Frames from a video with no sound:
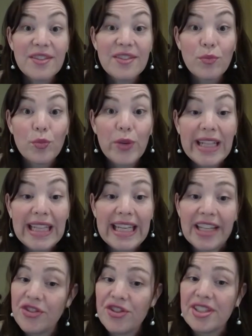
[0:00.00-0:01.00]
really
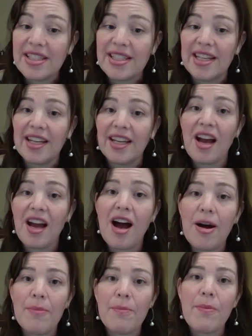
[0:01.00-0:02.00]
interesting.
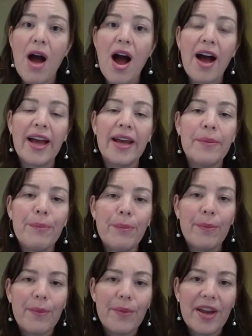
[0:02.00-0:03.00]

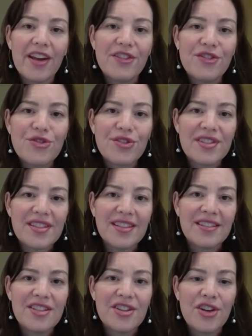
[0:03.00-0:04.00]
I'm
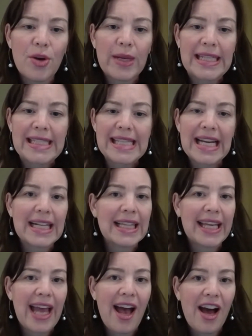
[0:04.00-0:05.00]
interested to know
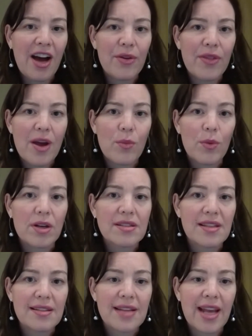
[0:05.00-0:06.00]
exactly how that works
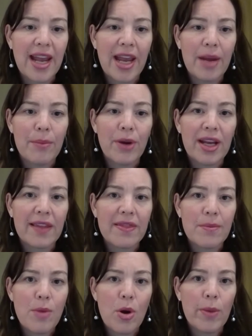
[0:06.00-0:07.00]
as a handbrake at the
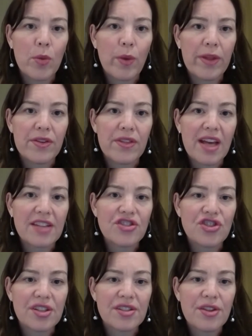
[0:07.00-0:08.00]
moment, whether that's
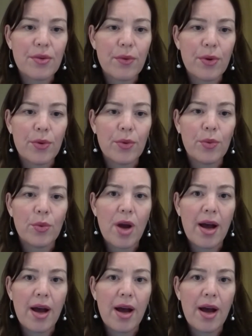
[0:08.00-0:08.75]
just through